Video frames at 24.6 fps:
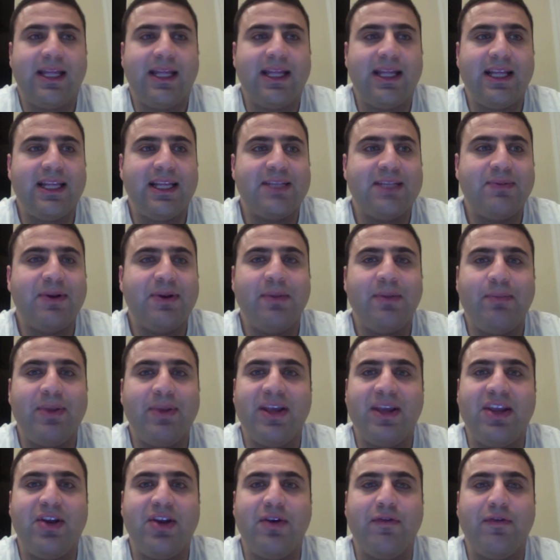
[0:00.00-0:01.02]
it's been a
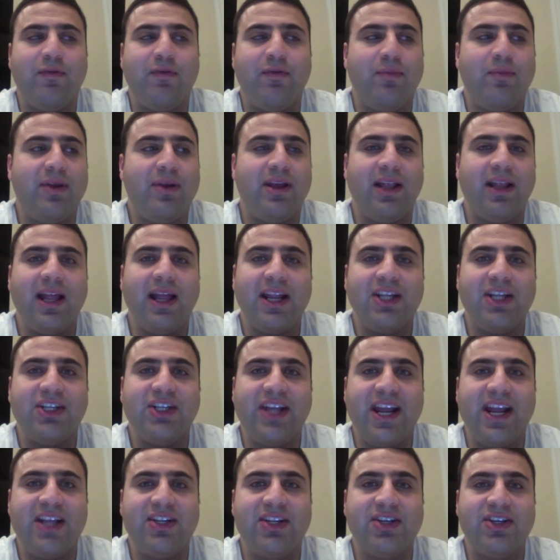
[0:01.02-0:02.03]
big year for me. A lot of
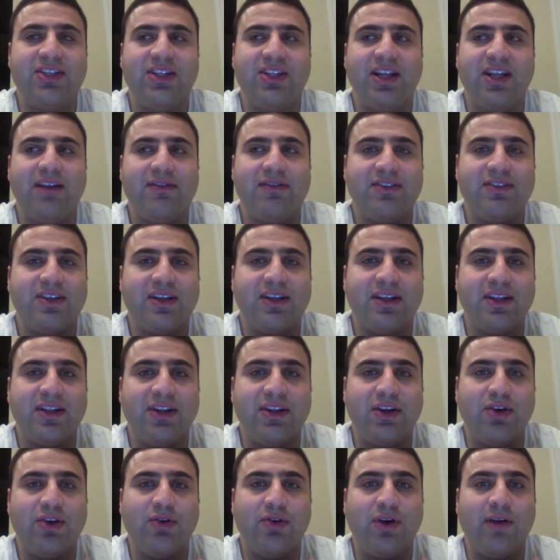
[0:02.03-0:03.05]
changes, a lot of you
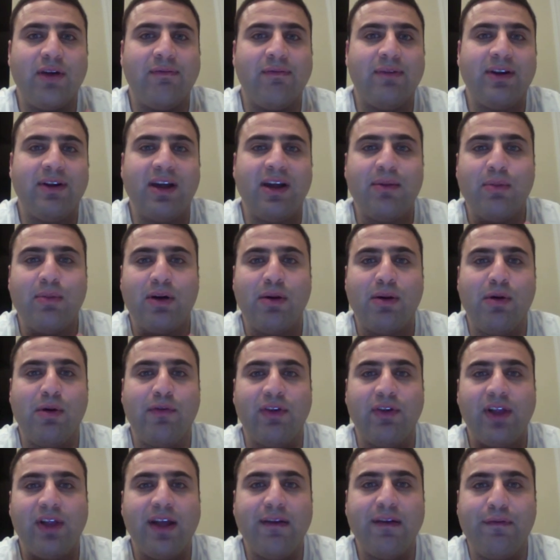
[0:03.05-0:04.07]
know, I've come
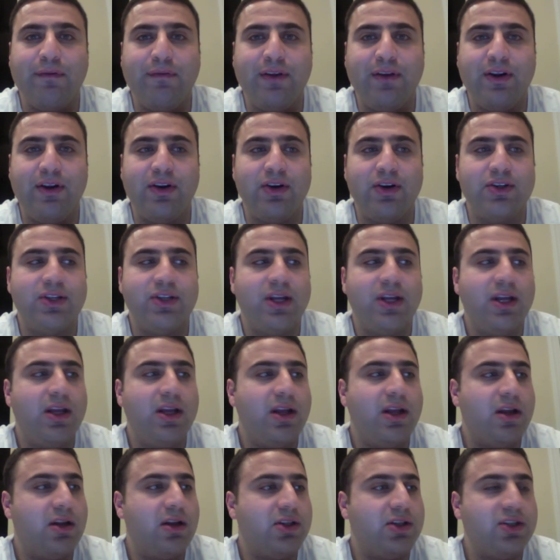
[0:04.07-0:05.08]
over a lot of fears.
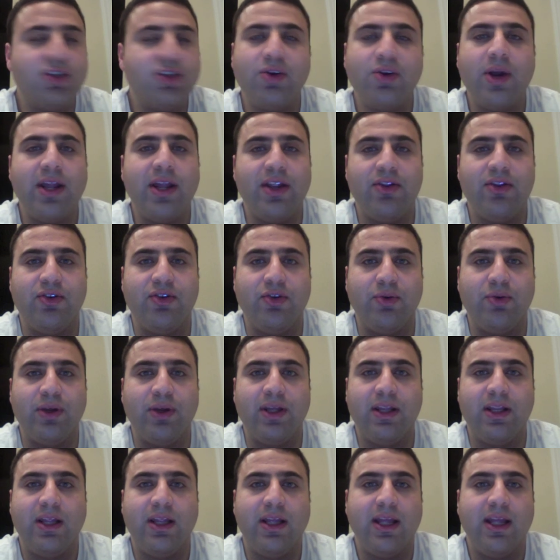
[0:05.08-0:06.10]
Just go ahead and do
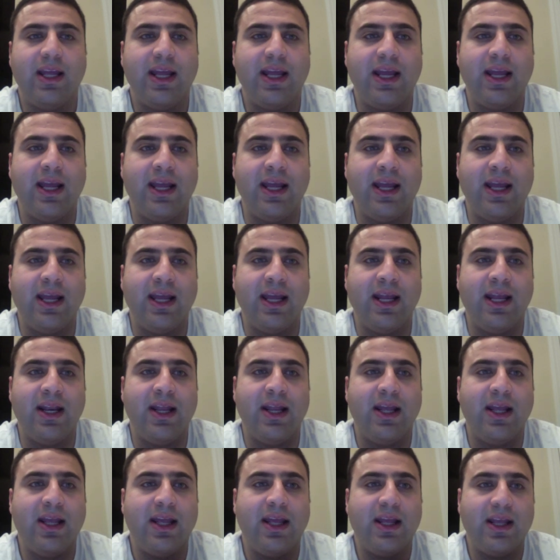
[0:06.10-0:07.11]
it,
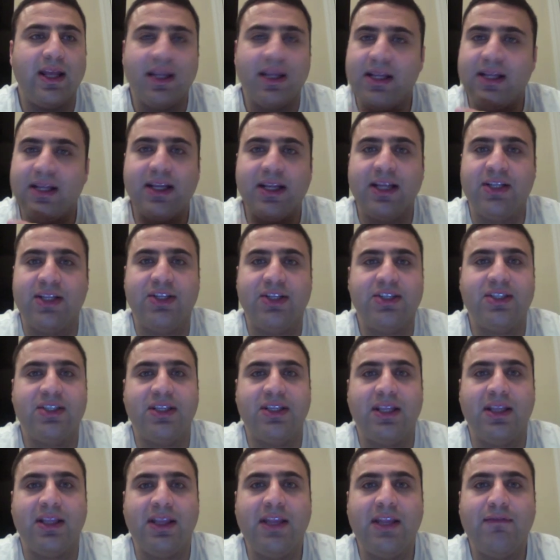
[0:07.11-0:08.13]
and and
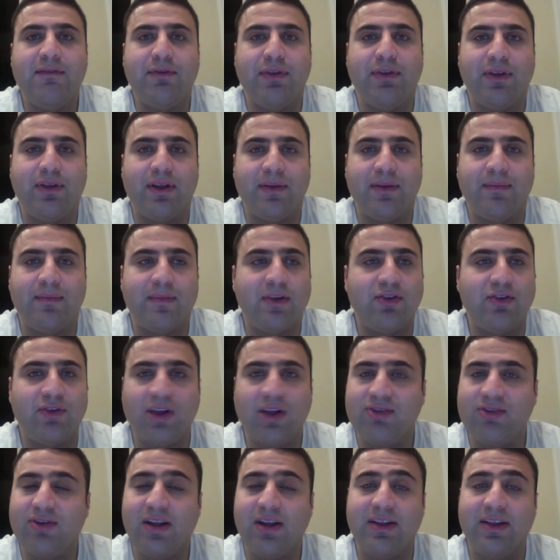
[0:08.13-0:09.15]
just live with it. So
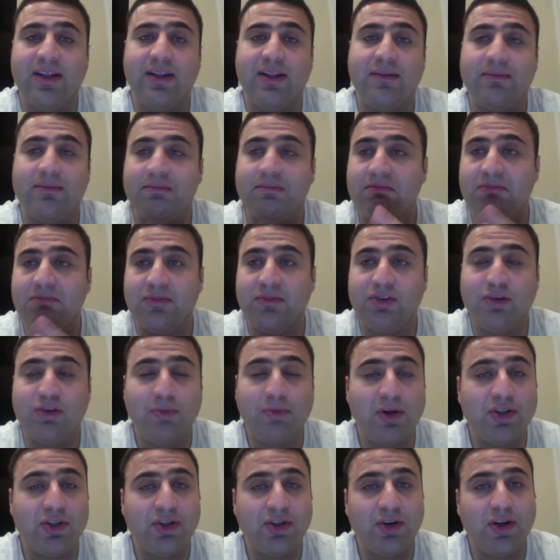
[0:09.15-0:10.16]
that's what I did.
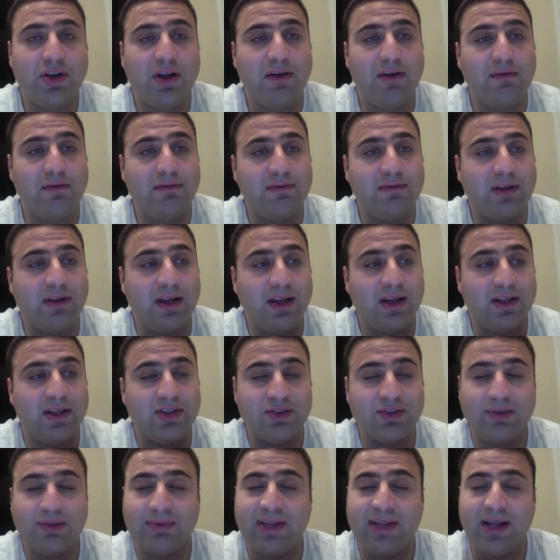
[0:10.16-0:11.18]
Took my shirt off and
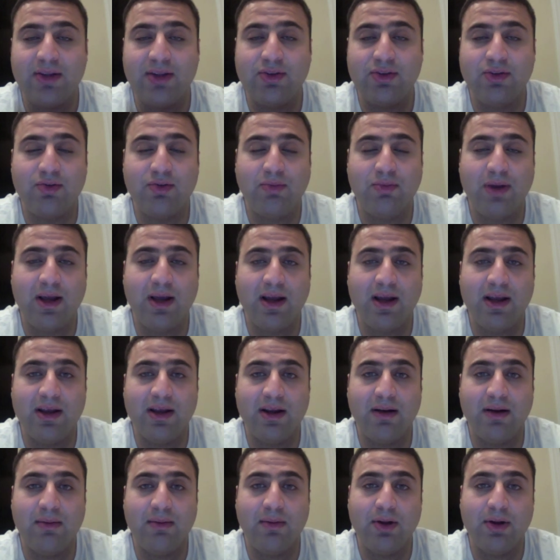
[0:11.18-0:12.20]
stripped down to
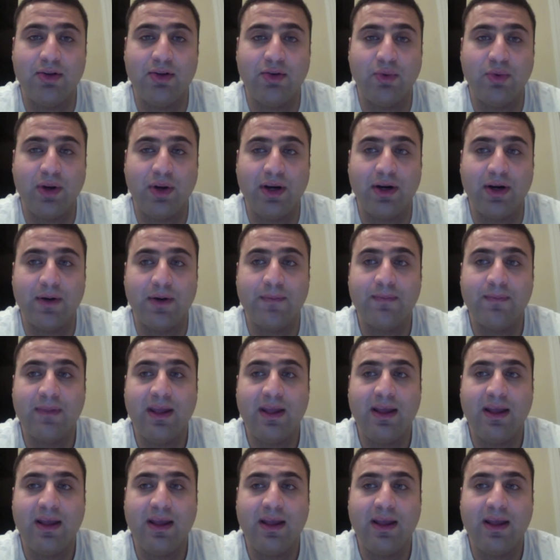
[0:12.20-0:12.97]
my um, underwear